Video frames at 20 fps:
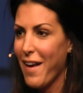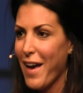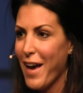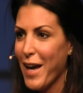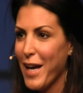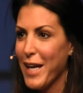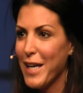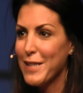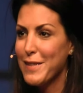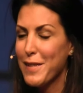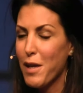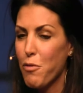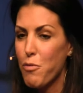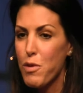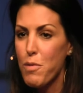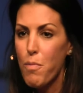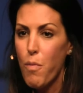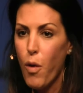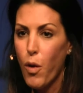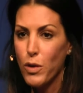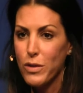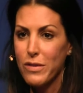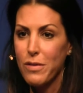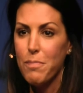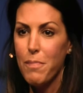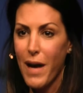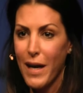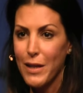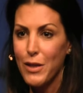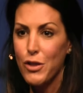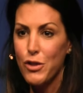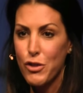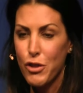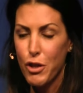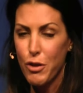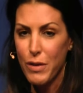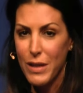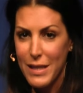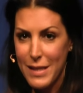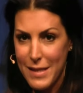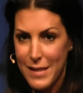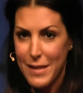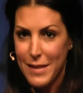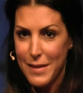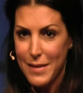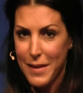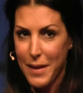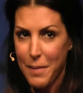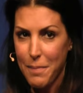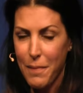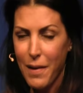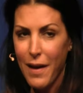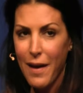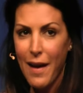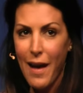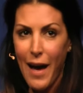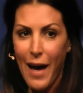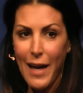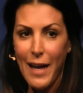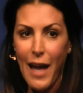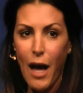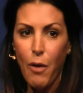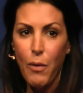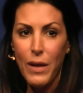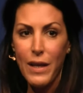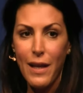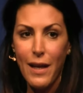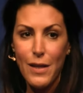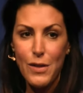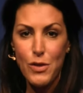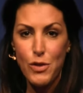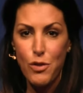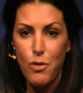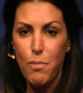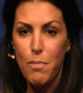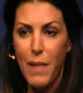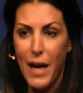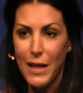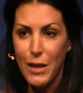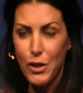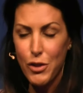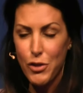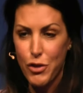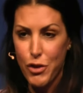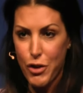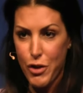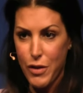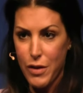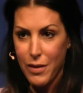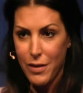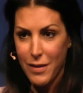It's a remote monitoring system allowing us to monitor